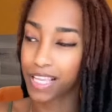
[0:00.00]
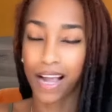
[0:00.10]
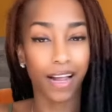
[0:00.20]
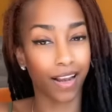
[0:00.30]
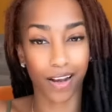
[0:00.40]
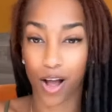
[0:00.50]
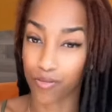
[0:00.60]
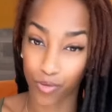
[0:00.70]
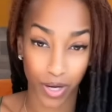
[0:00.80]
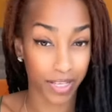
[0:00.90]
I got it all
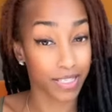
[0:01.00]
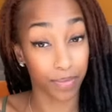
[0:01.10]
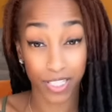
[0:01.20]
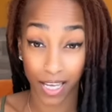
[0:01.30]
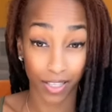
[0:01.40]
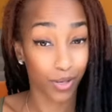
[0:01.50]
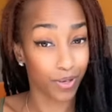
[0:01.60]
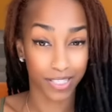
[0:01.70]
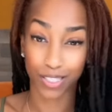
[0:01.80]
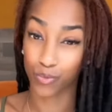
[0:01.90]
for you. So I'm telling you,
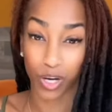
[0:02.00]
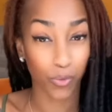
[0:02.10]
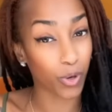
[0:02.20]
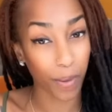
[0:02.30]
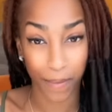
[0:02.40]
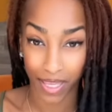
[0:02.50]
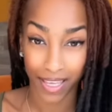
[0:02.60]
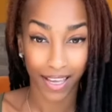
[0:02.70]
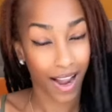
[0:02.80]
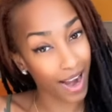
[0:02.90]
this is where you want to be.
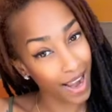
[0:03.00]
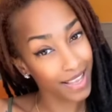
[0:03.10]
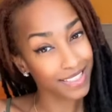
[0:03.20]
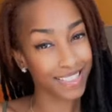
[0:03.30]
All right.